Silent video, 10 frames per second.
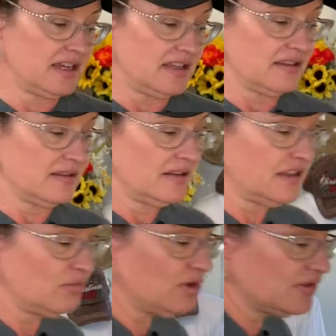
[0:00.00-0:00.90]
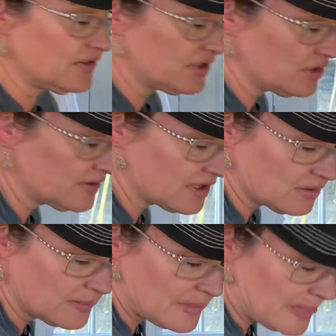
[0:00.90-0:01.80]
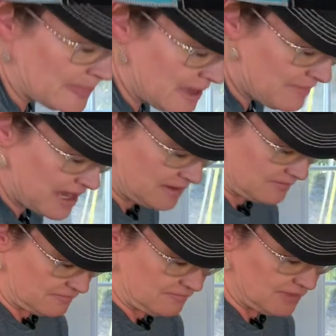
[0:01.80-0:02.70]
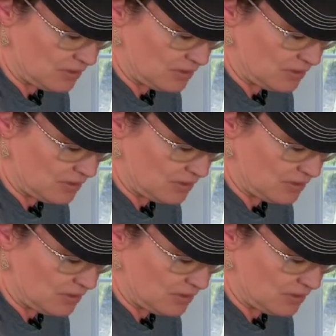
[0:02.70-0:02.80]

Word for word: in the, in the booths too. So that might be